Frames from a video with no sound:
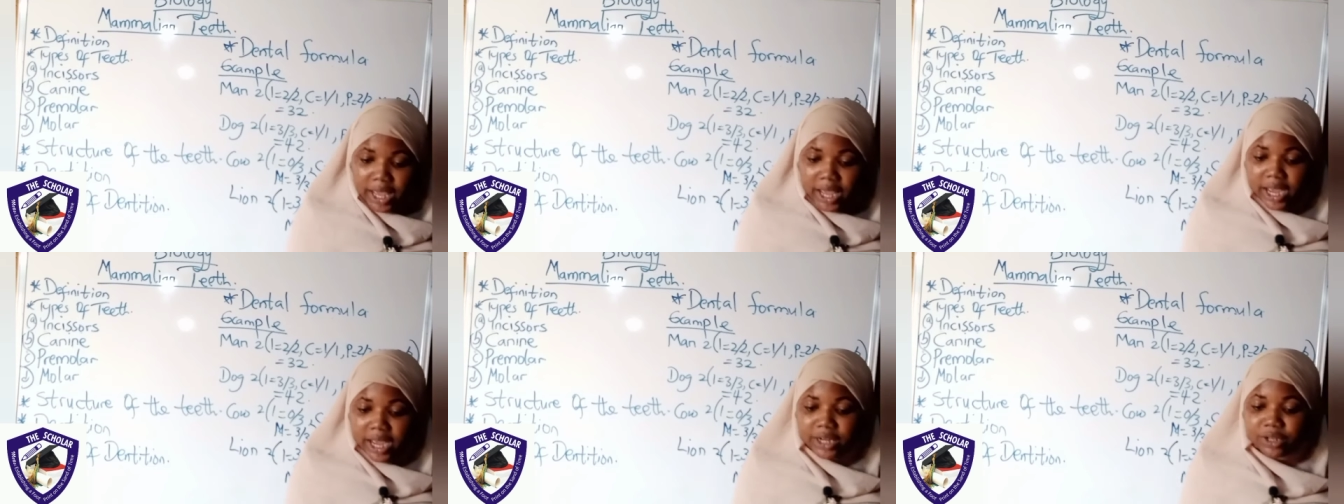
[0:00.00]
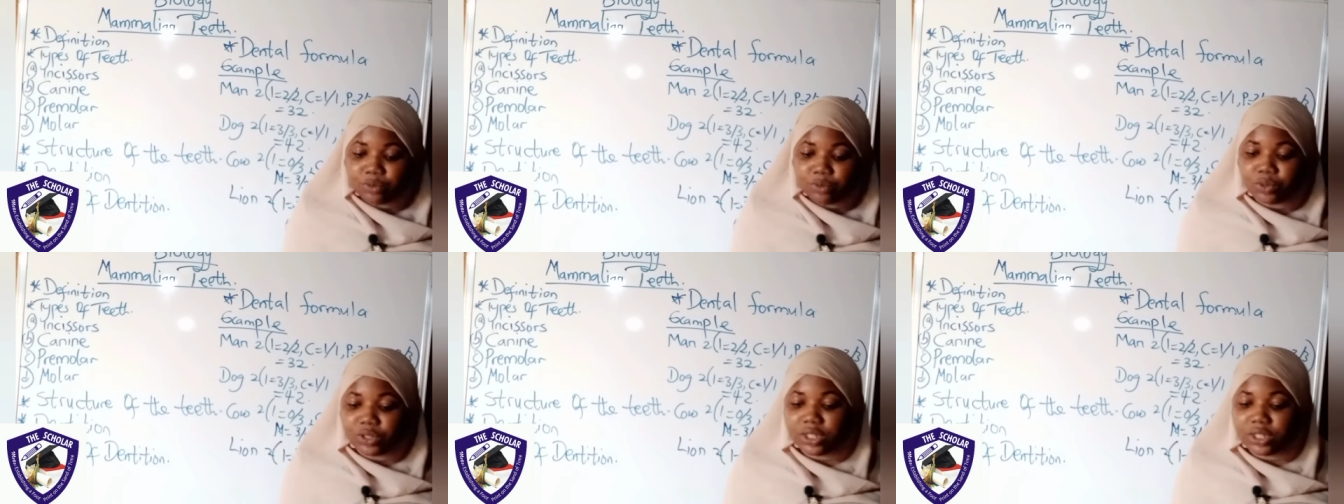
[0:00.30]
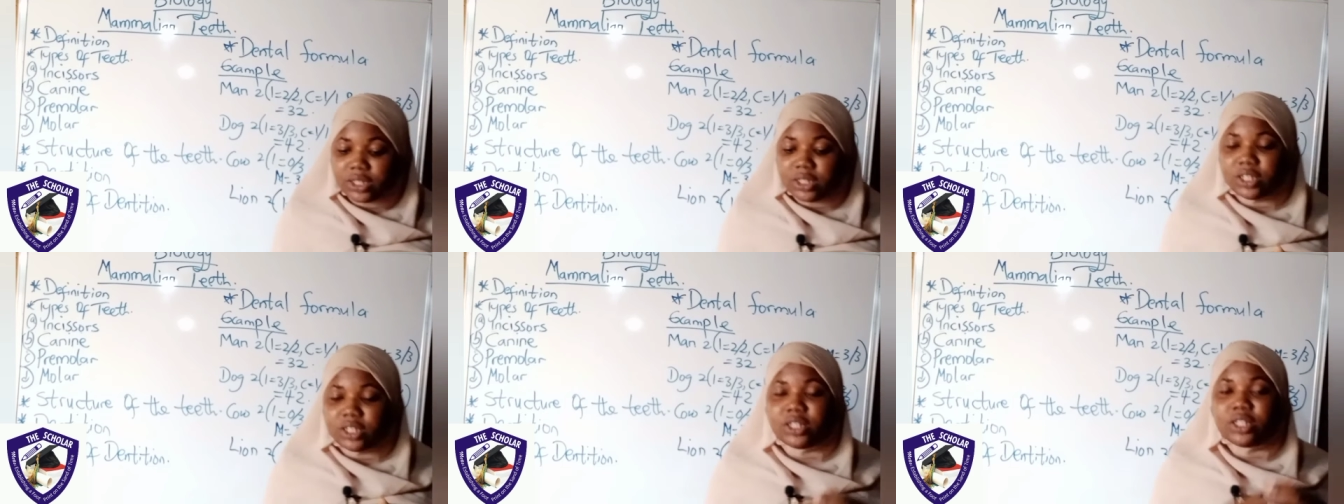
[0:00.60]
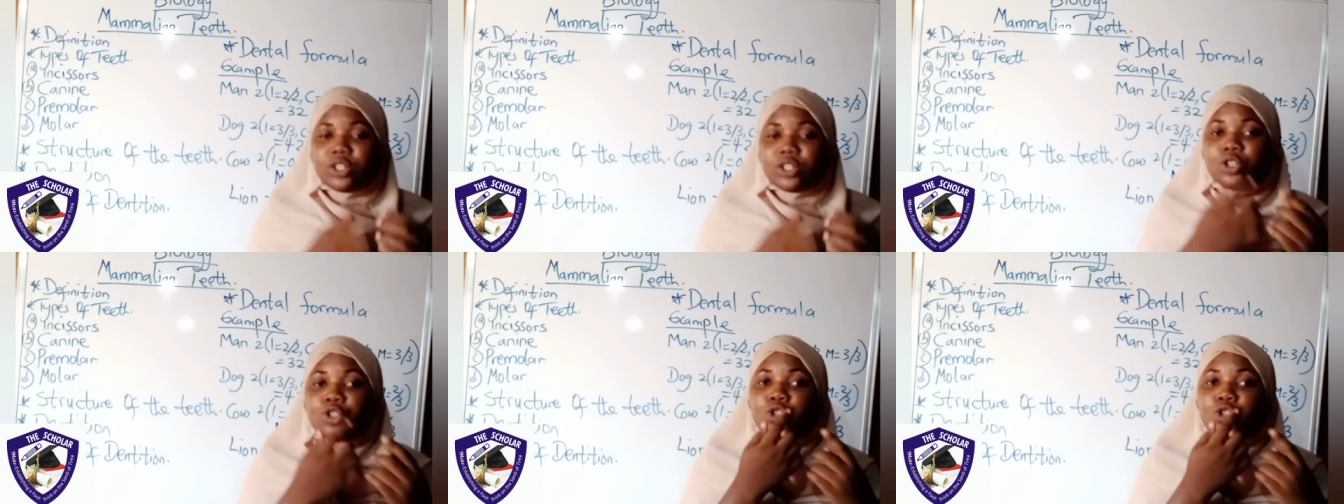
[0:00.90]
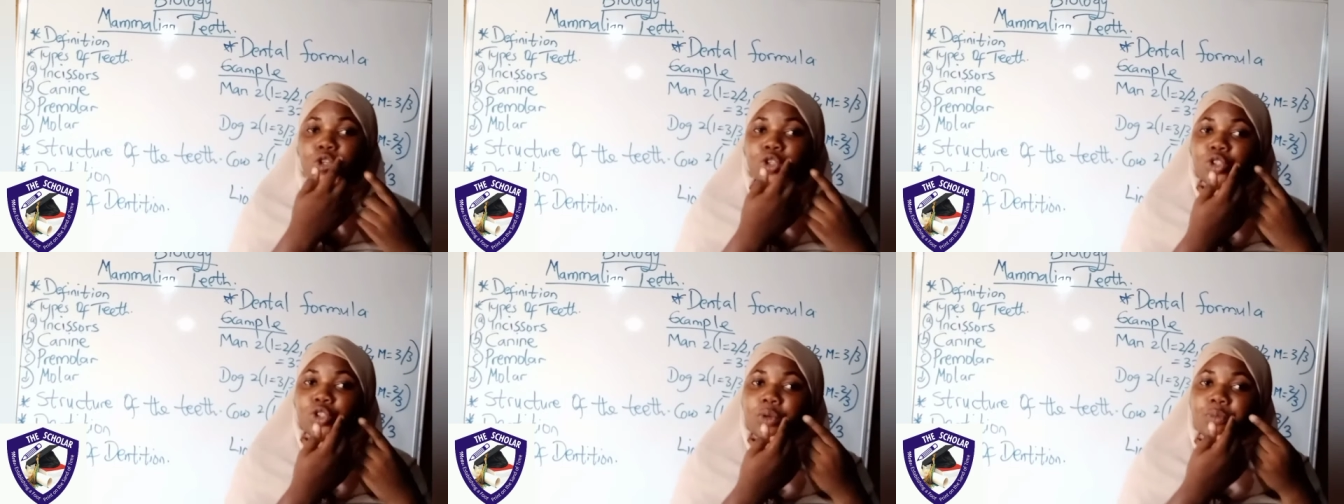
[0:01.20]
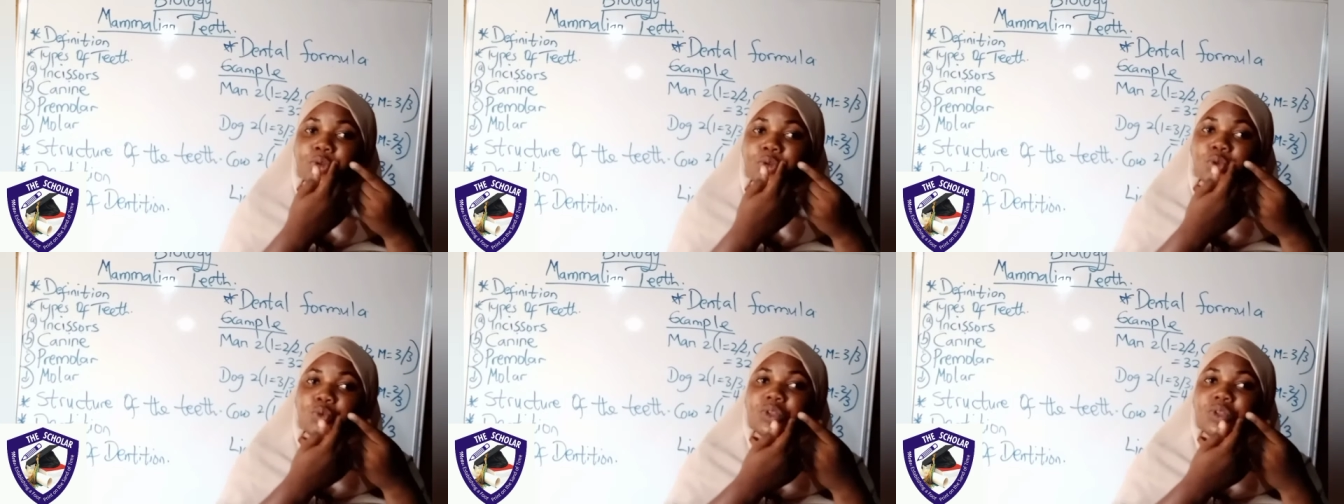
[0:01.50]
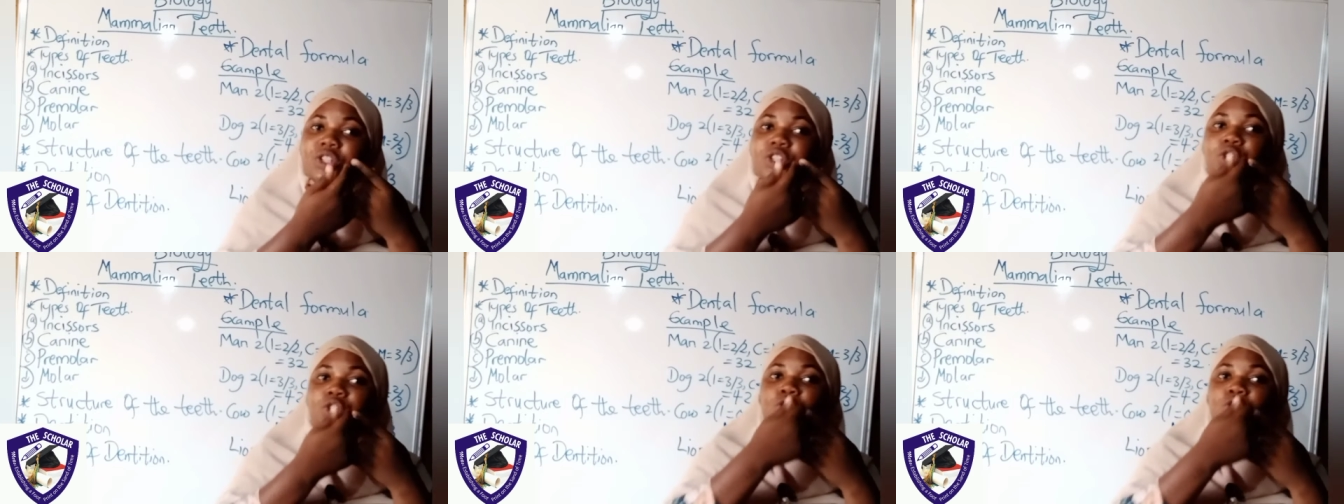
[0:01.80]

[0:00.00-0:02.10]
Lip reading: and it's the junction between the